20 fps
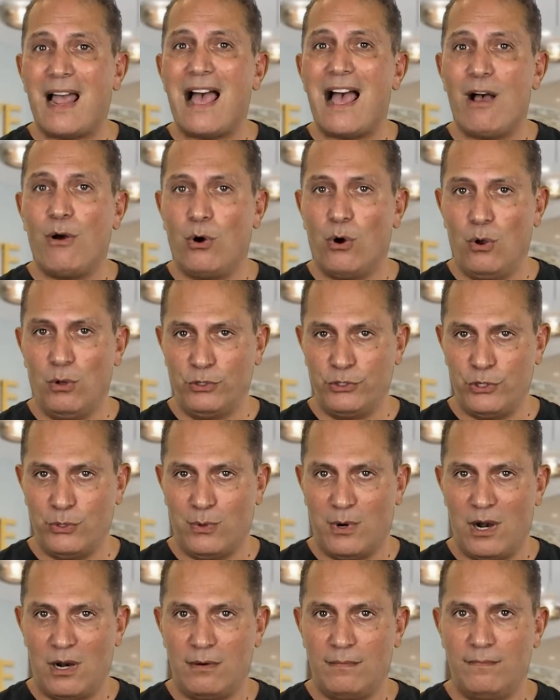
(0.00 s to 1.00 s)
how old you
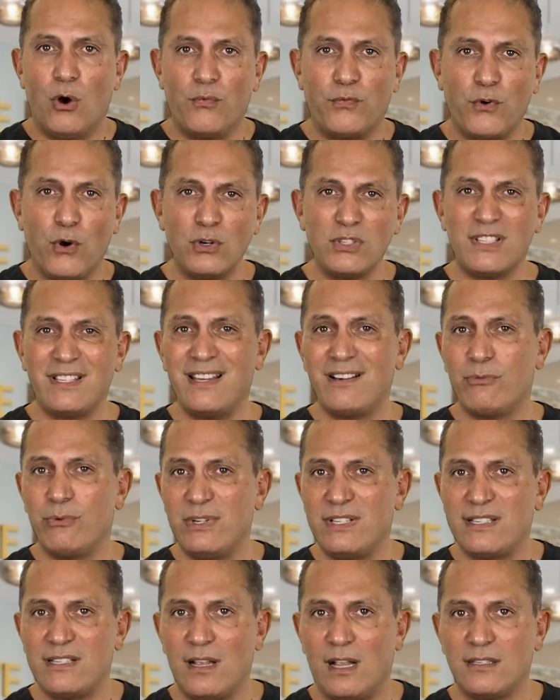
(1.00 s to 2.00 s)
are. Of course, the
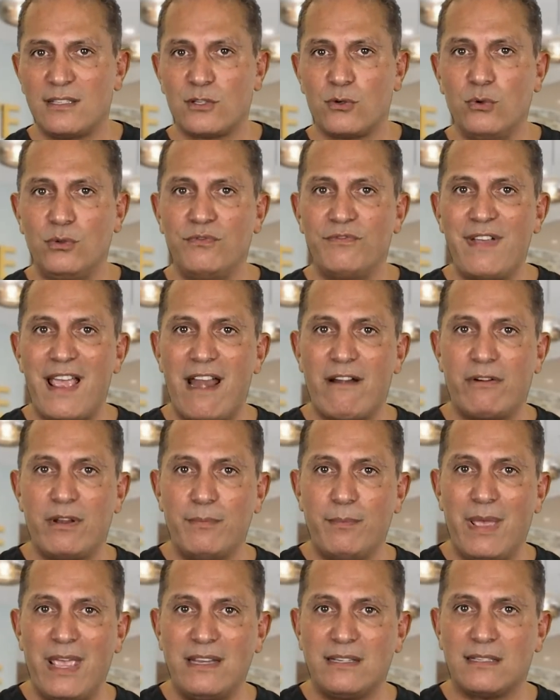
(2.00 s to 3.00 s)
results could vary
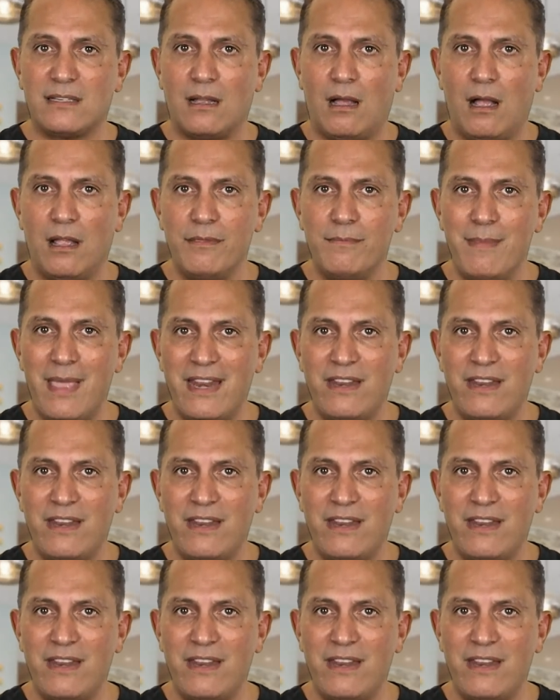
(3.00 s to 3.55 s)
based on